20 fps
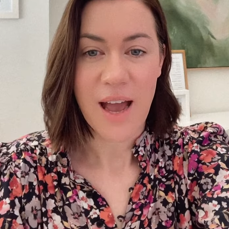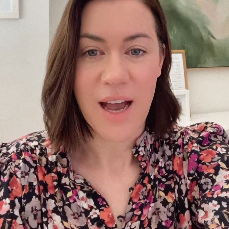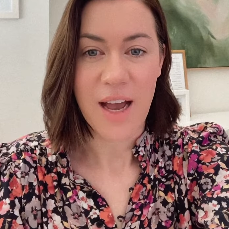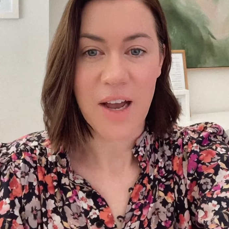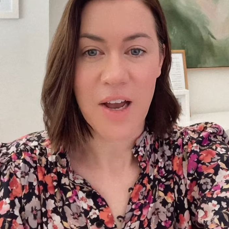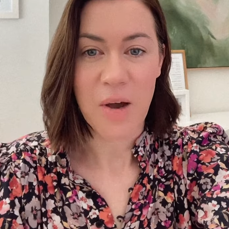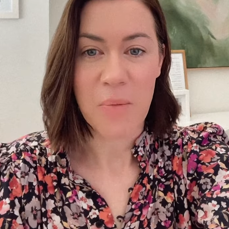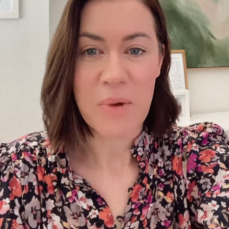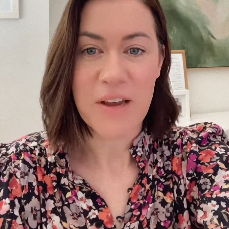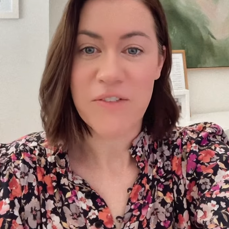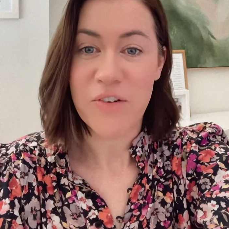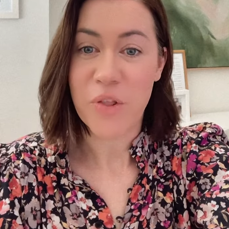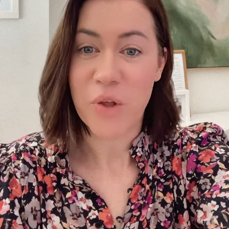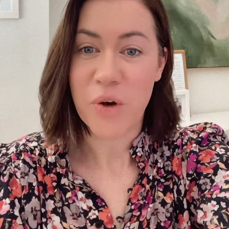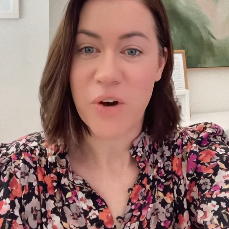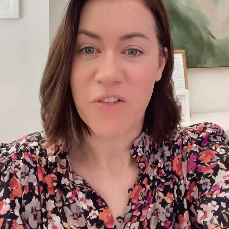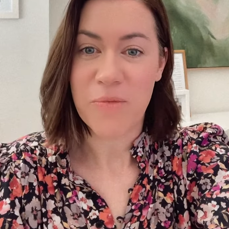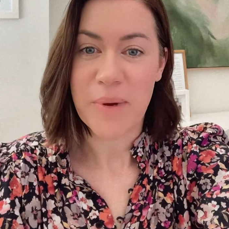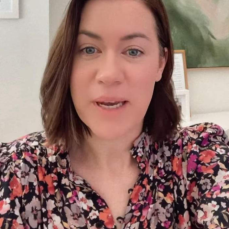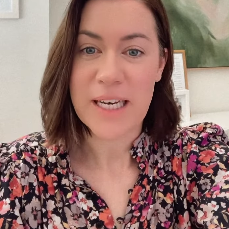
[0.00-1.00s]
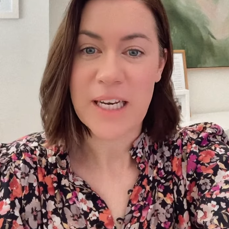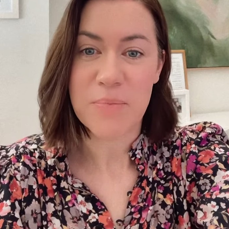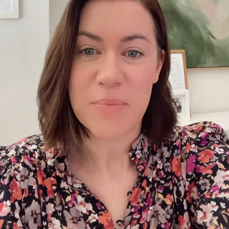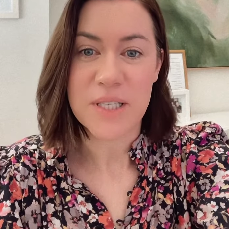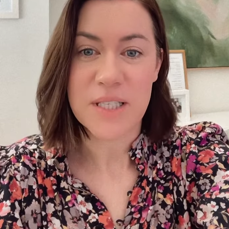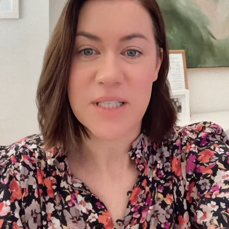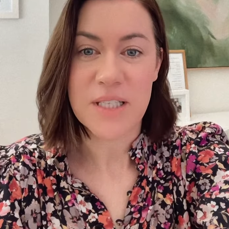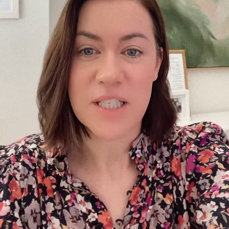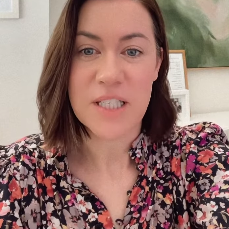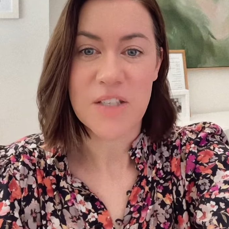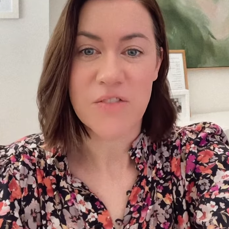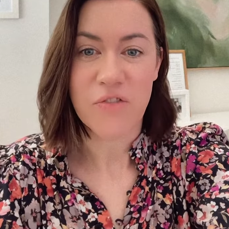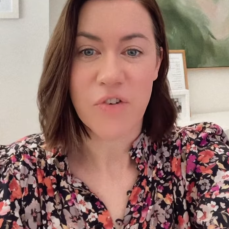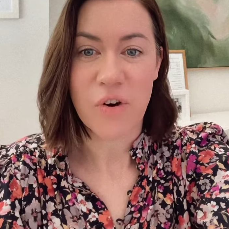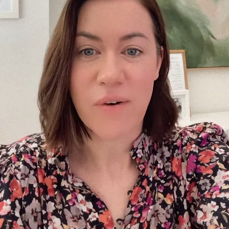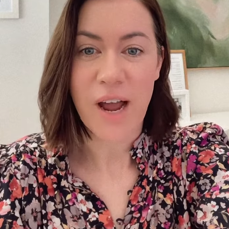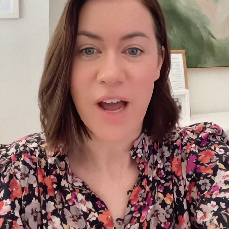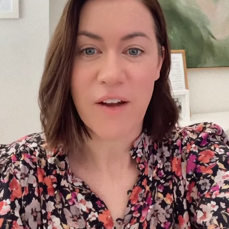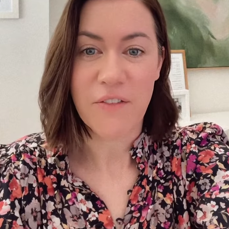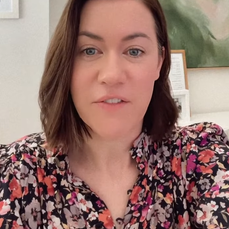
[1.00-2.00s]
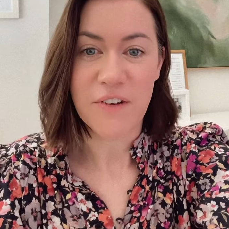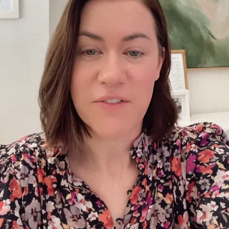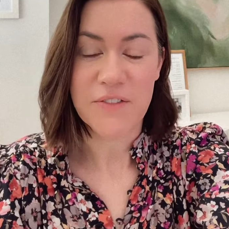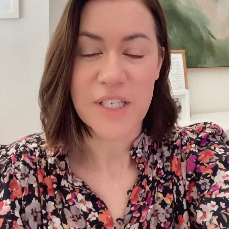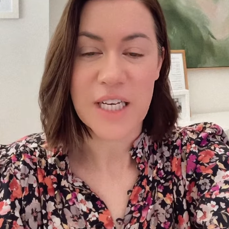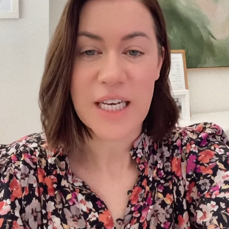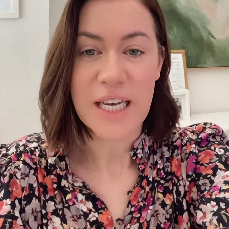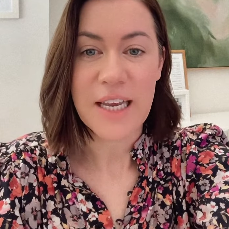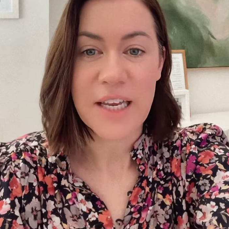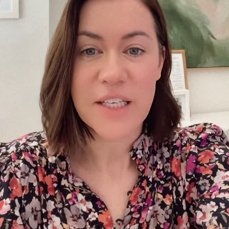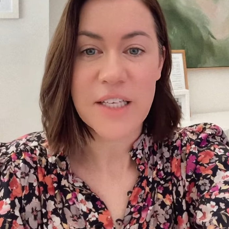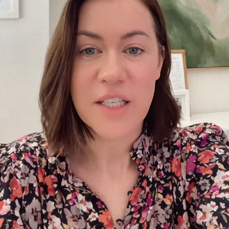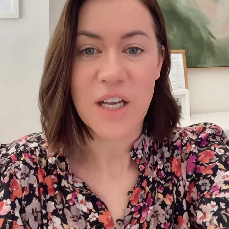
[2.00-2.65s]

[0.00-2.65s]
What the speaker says: Even though I've been in business for around 15 years,